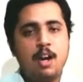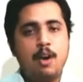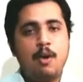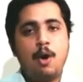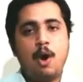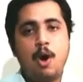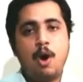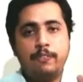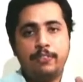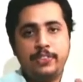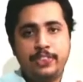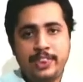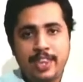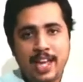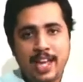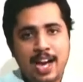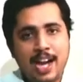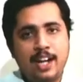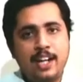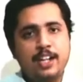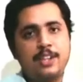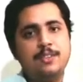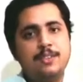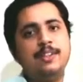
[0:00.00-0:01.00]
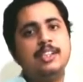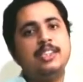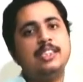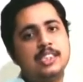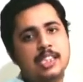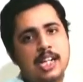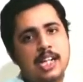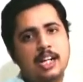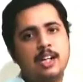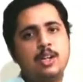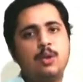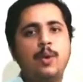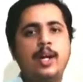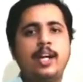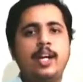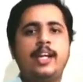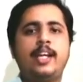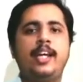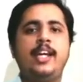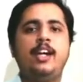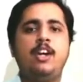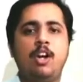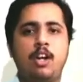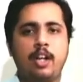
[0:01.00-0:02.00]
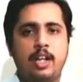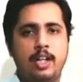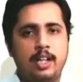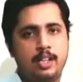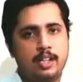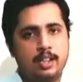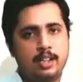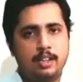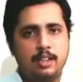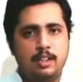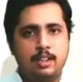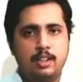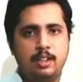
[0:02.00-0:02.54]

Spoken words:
On that, you will start working on it.